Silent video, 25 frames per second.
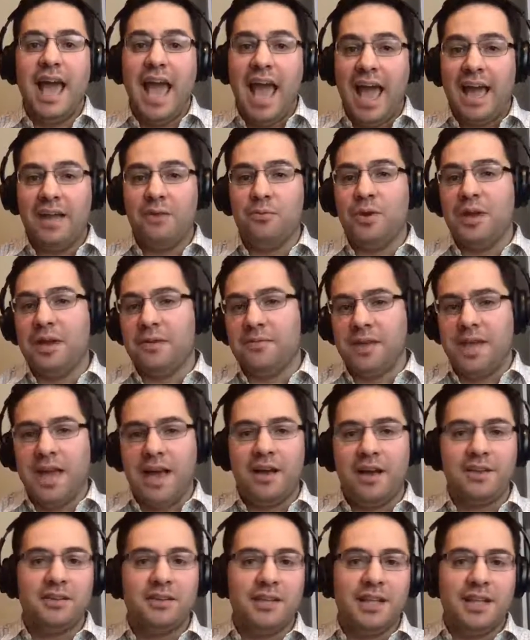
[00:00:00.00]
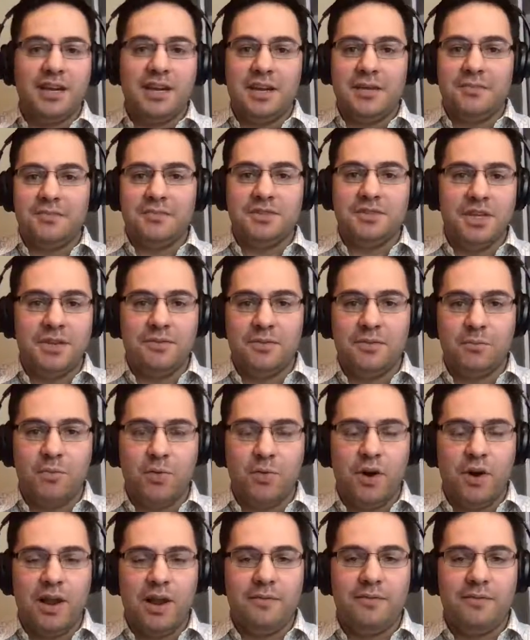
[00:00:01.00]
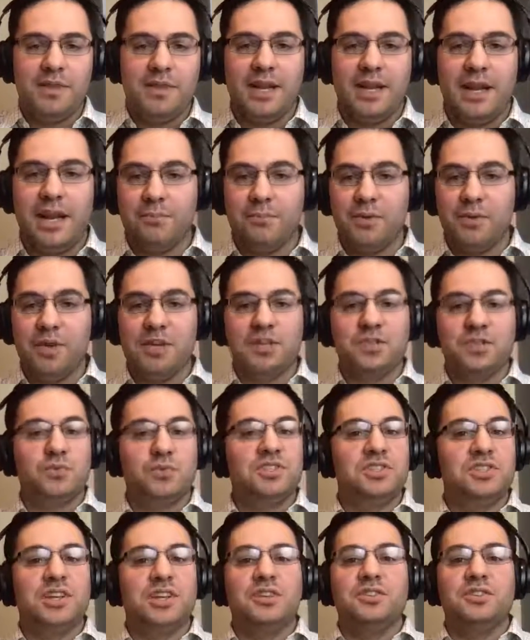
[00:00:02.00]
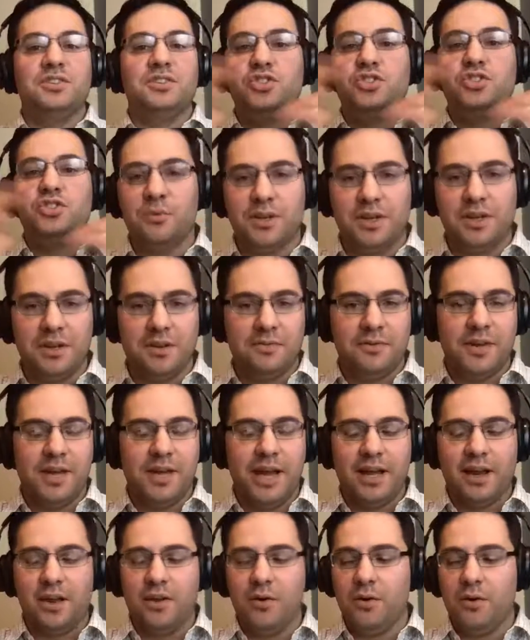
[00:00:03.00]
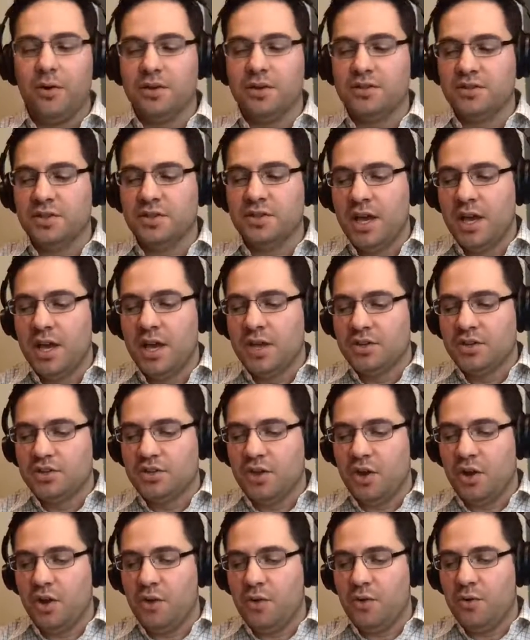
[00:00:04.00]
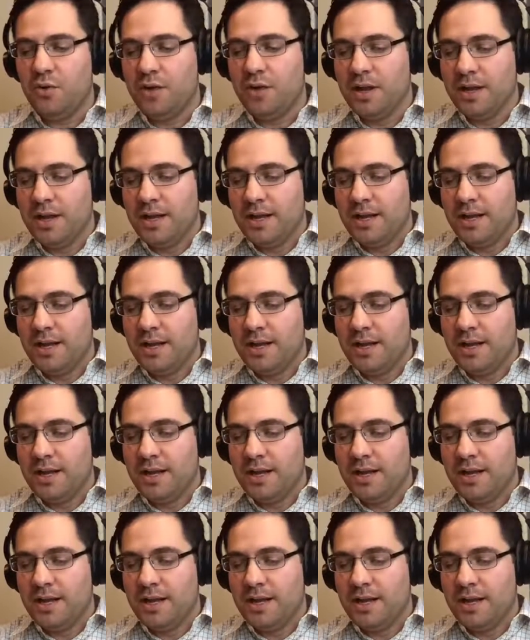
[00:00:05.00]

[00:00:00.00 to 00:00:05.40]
And we have calculated if it's even more heavy than that, because we sell in so many different categories. So